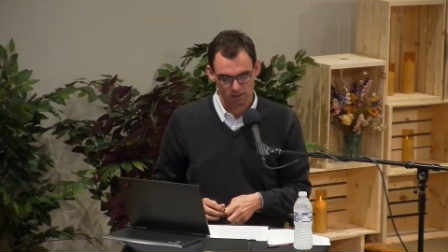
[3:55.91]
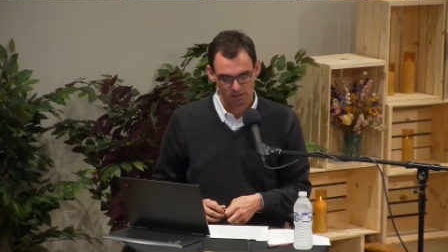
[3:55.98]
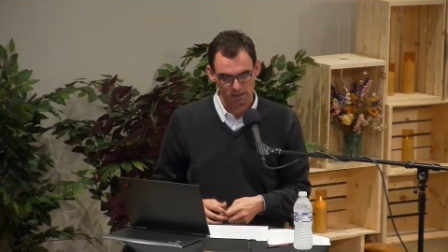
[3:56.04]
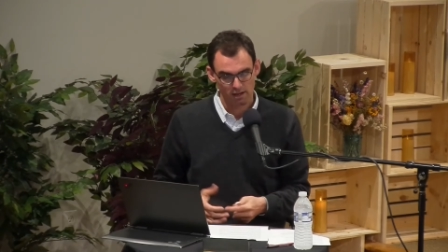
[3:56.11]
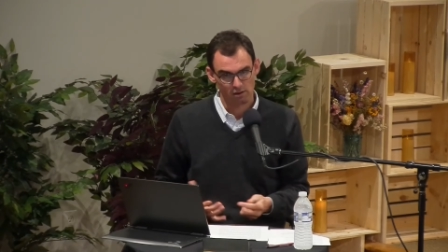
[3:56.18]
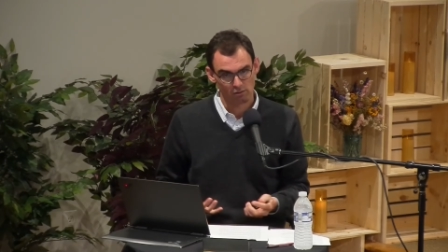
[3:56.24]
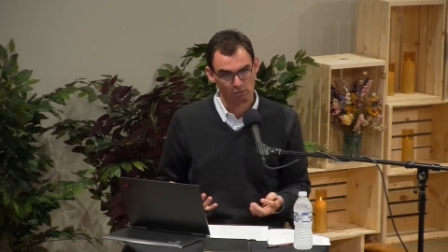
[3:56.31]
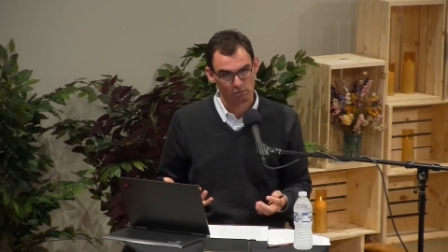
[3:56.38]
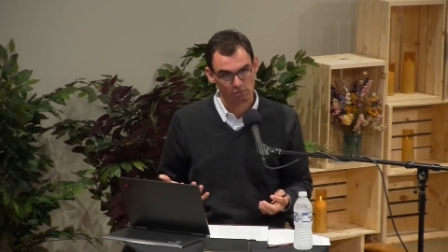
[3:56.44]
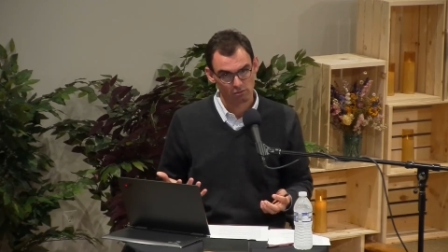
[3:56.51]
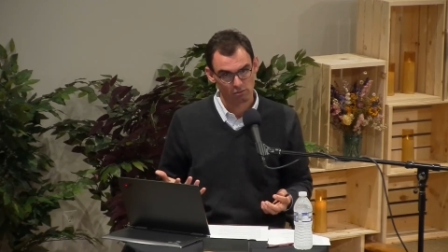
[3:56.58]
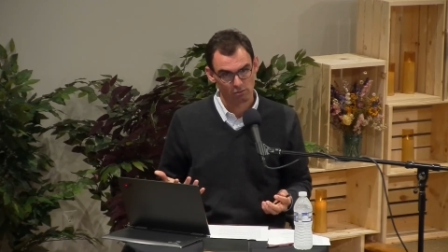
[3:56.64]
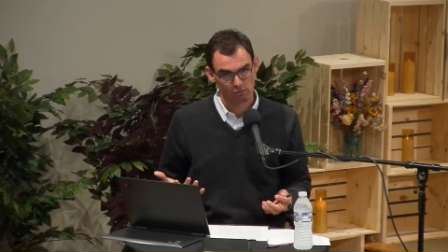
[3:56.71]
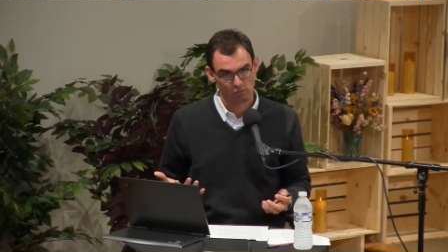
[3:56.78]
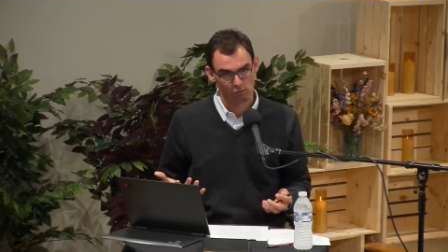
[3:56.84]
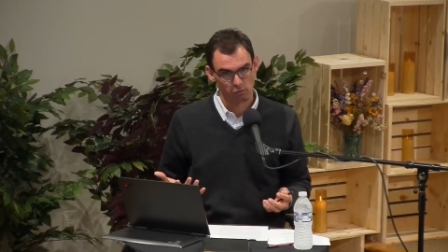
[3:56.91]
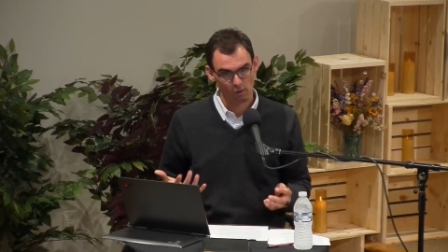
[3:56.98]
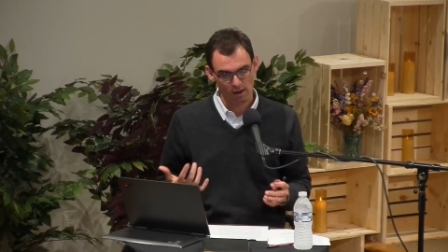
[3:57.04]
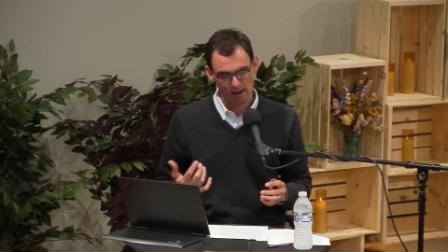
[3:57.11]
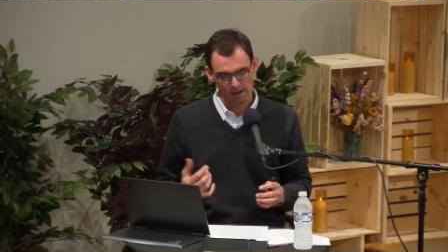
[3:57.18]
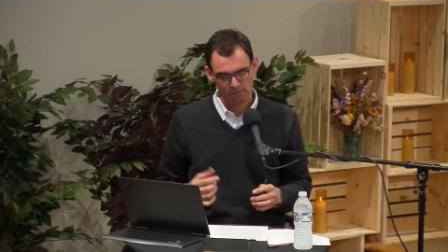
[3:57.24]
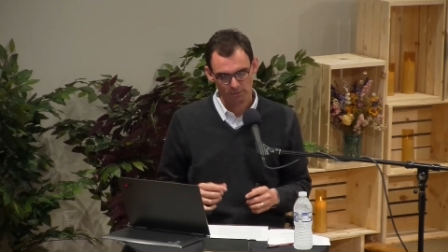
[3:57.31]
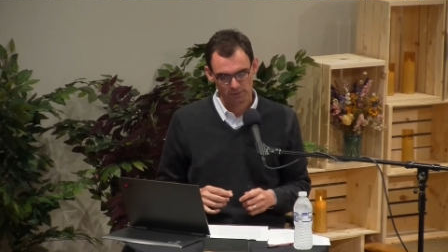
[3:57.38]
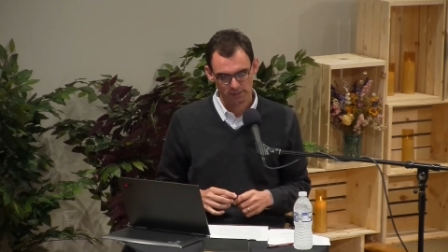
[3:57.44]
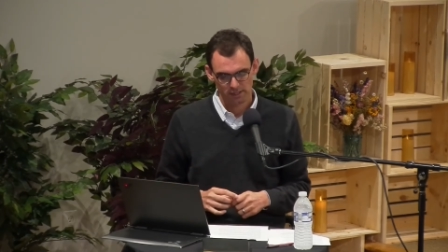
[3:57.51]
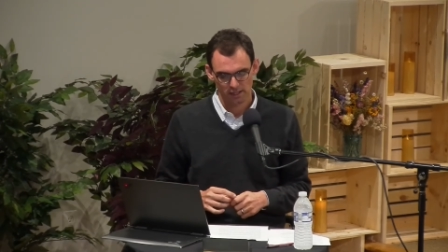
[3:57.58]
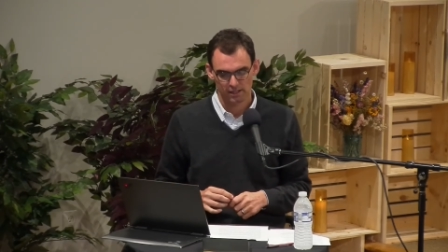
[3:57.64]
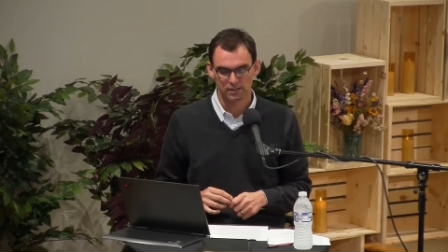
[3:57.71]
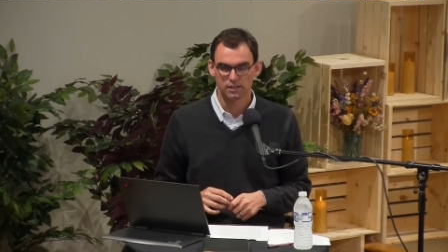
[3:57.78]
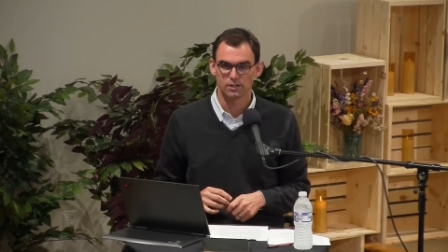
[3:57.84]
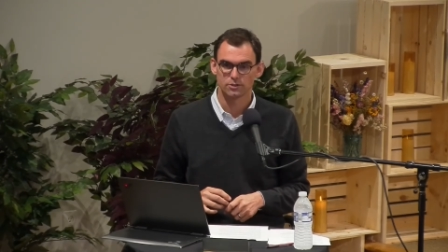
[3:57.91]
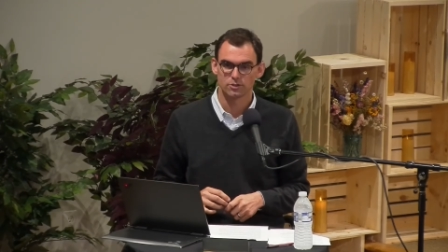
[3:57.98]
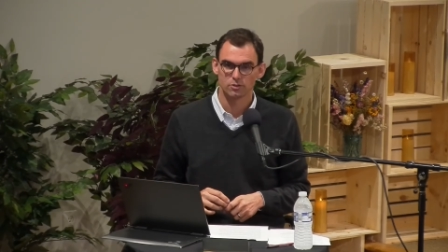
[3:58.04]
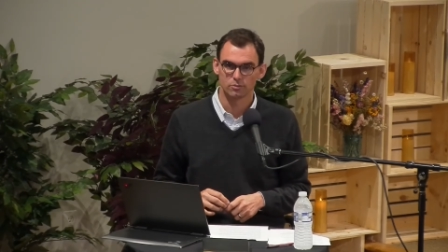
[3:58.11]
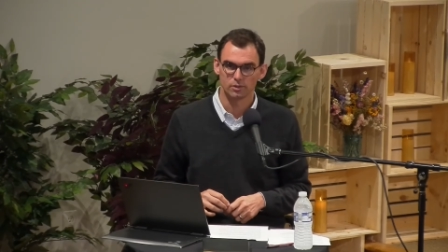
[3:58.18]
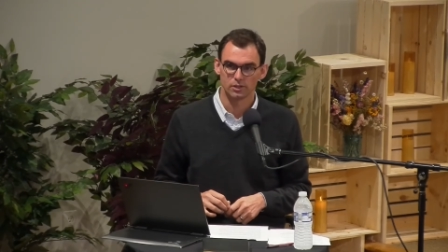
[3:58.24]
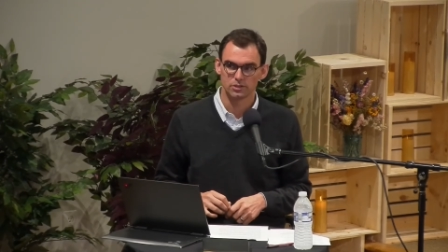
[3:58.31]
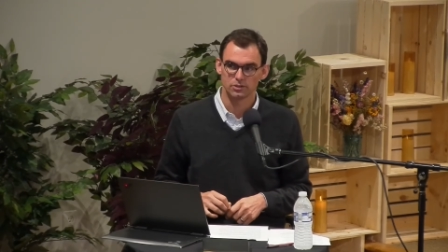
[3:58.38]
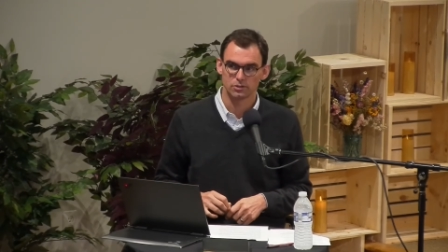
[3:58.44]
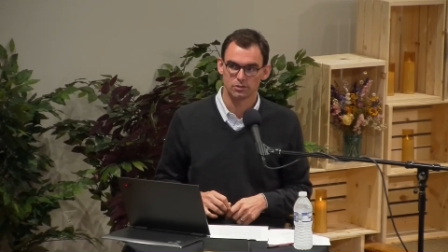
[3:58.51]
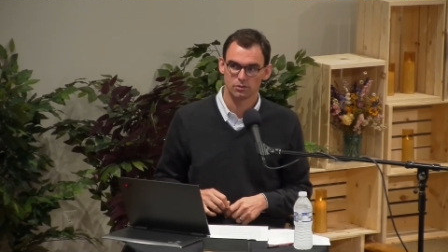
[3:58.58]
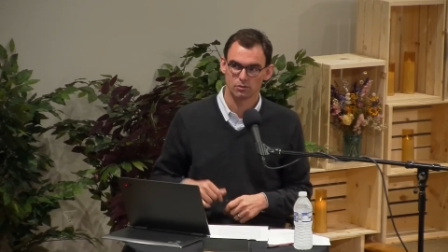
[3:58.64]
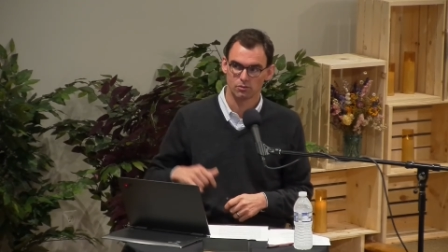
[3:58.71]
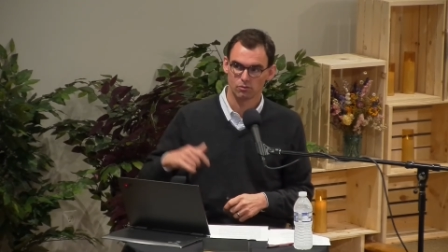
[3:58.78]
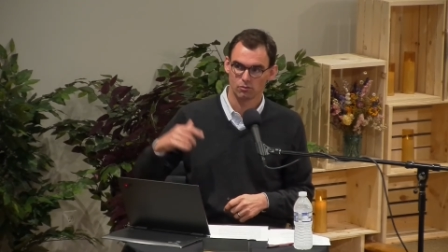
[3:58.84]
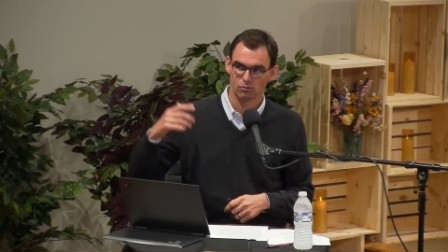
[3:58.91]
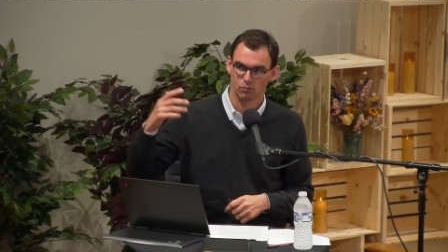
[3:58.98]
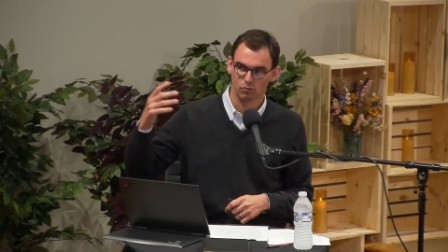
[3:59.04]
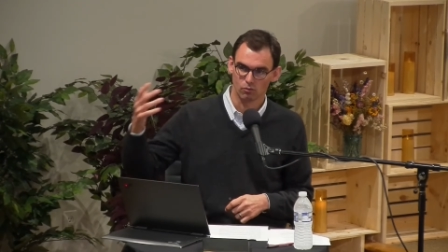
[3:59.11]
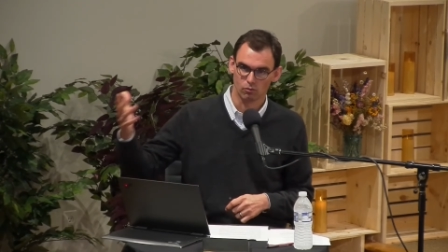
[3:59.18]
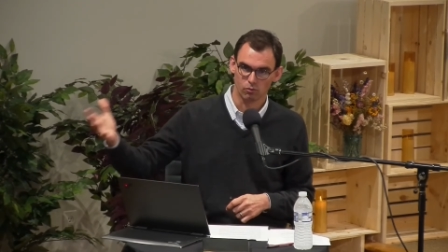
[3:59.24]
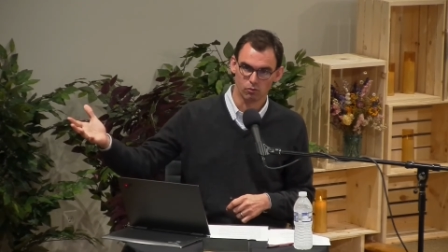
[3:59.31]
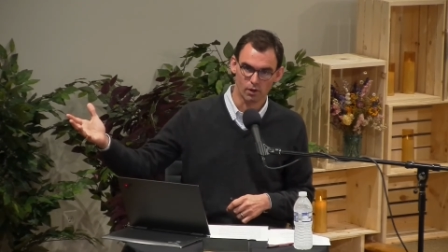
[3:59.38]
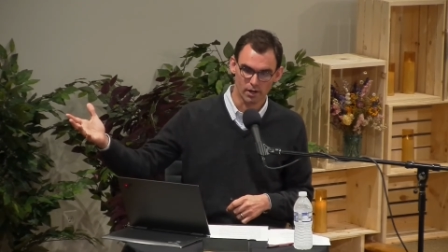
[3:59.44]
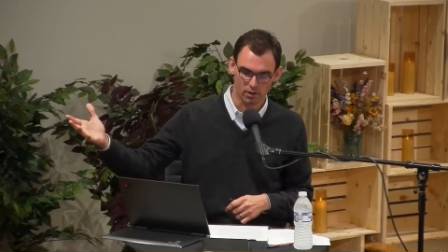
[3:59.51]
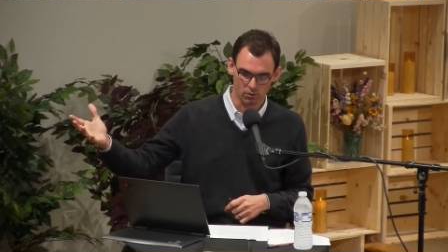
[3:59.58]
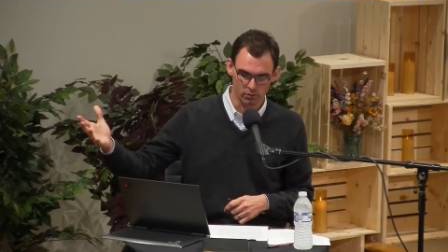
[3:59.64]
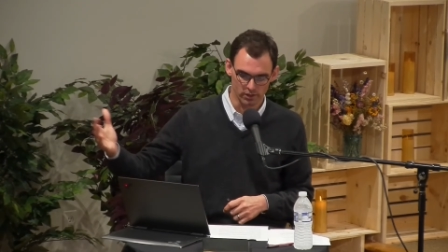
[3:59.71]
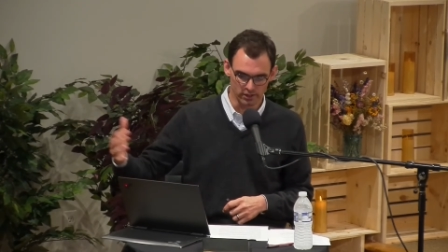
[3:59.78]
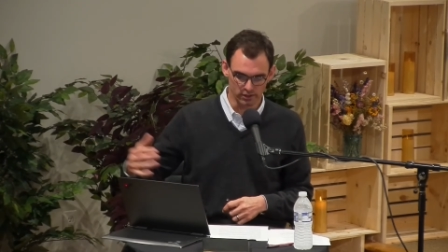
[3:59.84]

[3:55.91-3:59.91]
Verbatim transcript: Now, why would God care so much where we